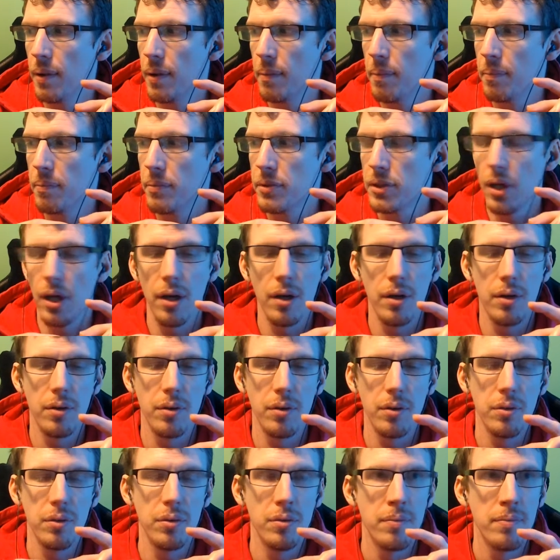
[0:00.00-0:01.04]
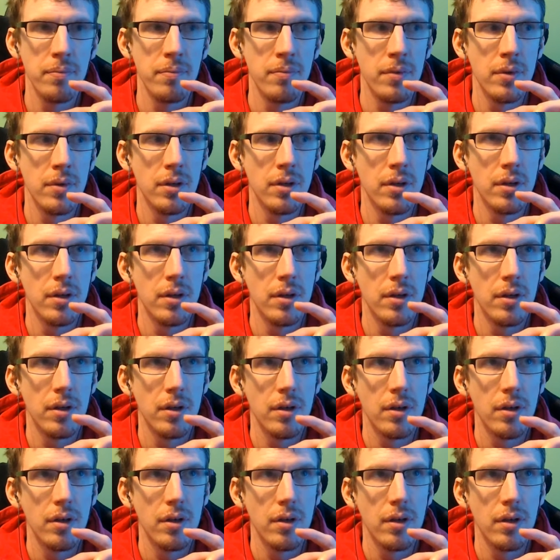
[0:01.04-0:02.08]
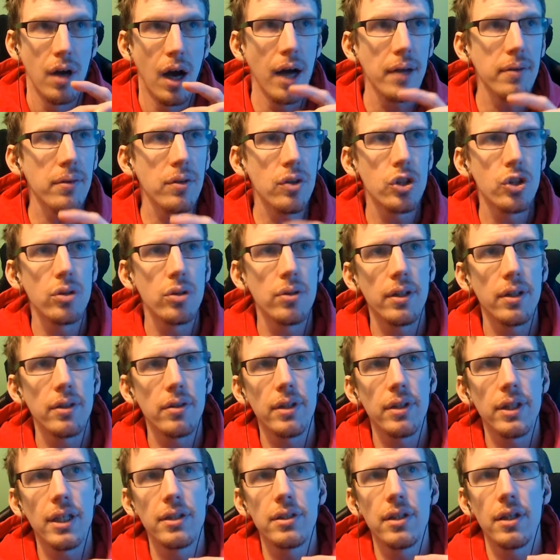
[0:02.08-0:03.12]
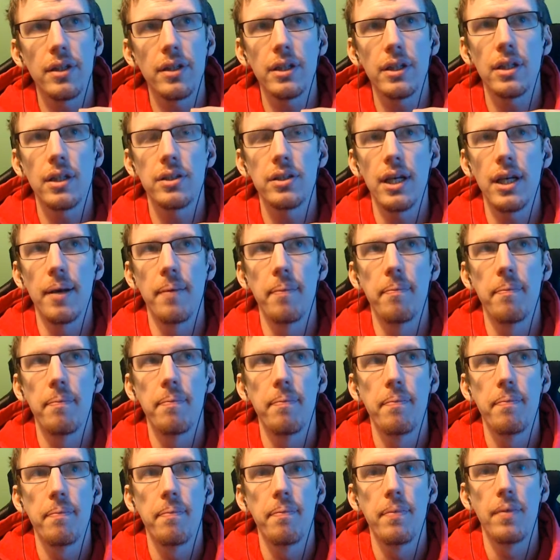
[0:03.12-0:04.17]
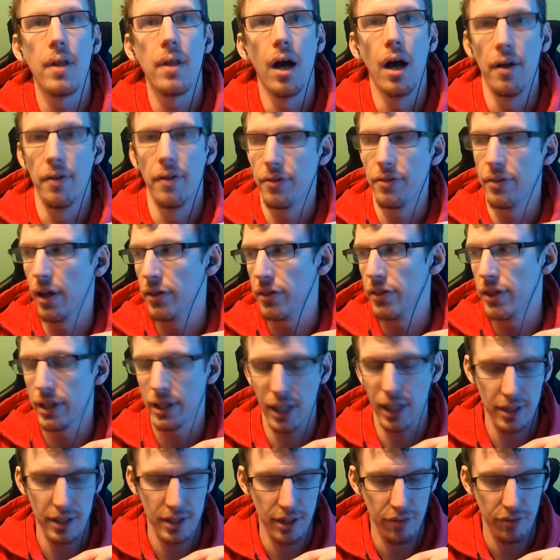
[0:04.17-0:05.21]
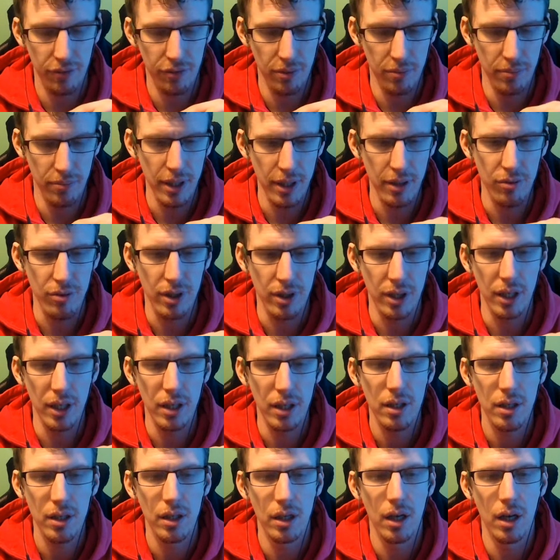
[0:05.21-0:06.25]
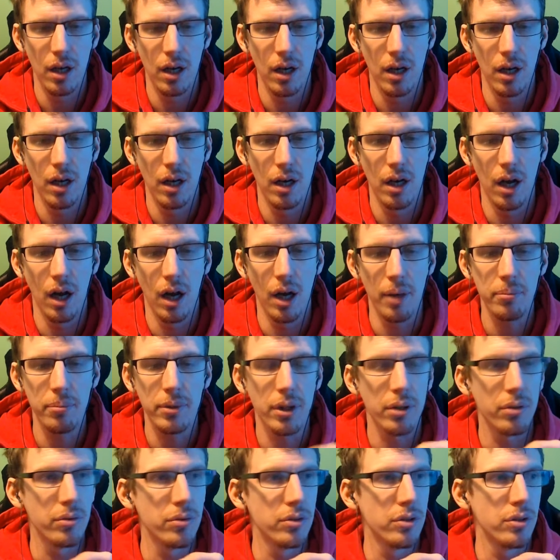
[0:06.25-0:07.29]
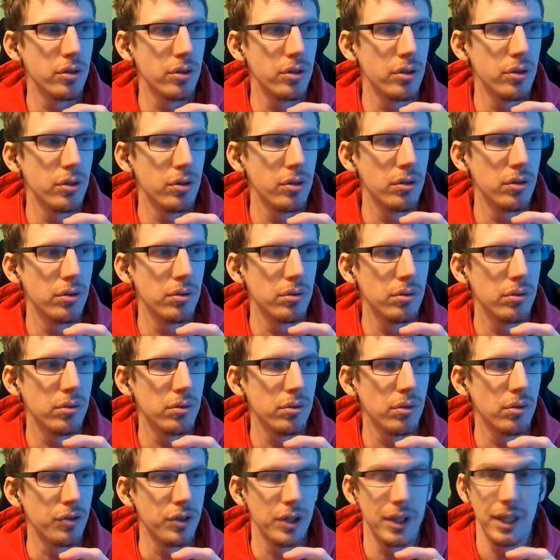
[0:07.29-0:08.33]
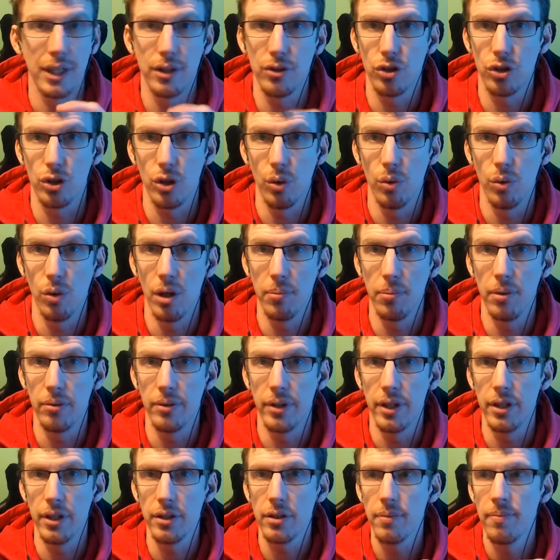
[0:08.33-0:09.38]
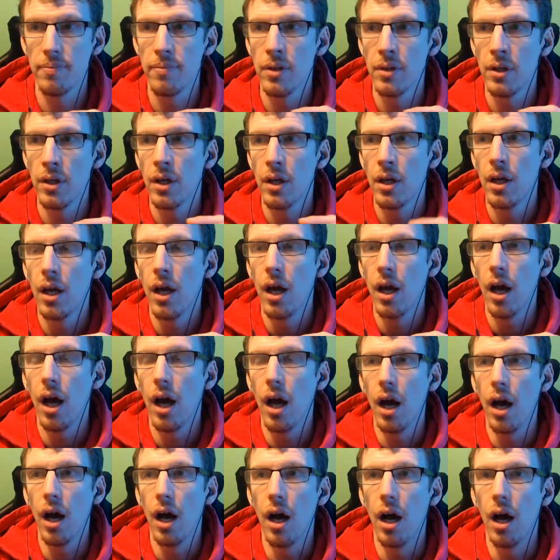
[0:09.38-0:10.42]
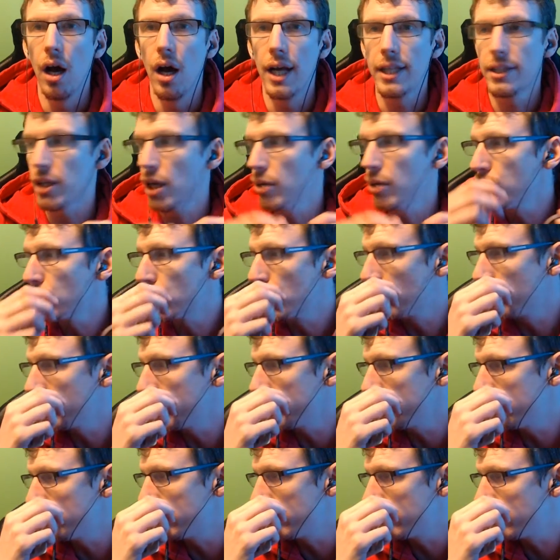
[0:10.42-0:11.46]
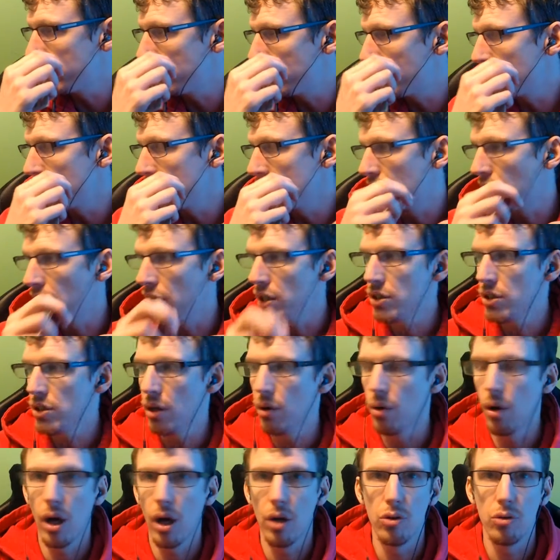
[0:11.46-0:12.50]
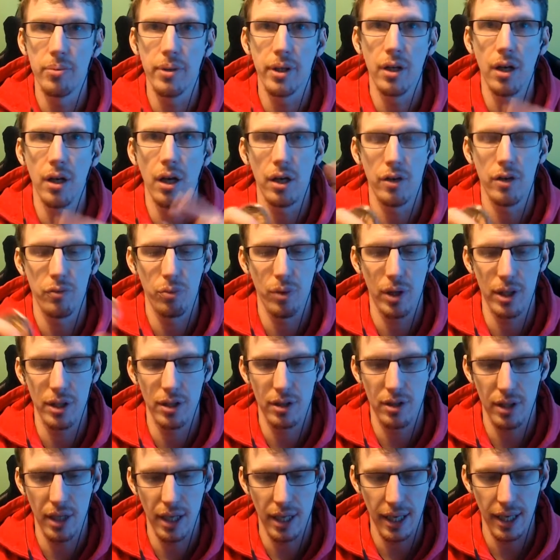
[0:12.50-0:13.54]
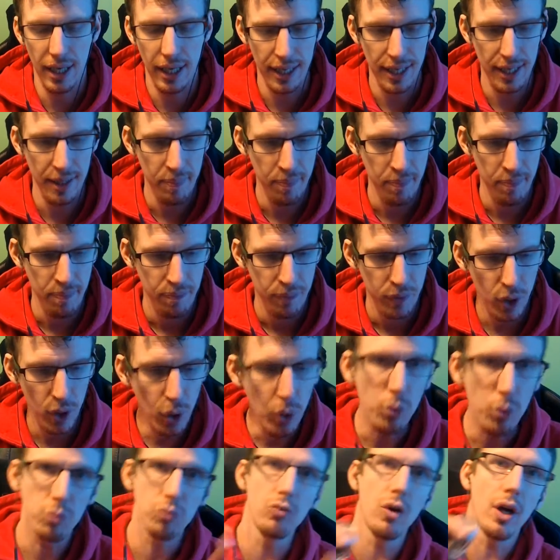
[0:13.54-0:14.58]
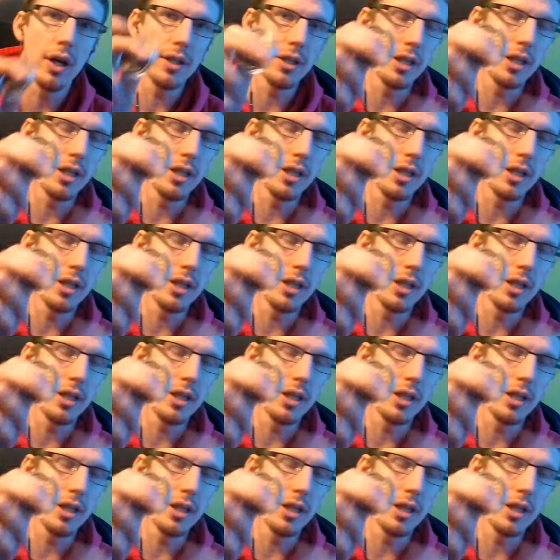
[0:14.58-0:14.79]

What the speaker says: So I'm not sure. I think that's it. I think that's it for me really. I'm going to obviously now just go upload this. At time recording, this is Tuesday, so I will be live Wednesday. Oh right, yeah.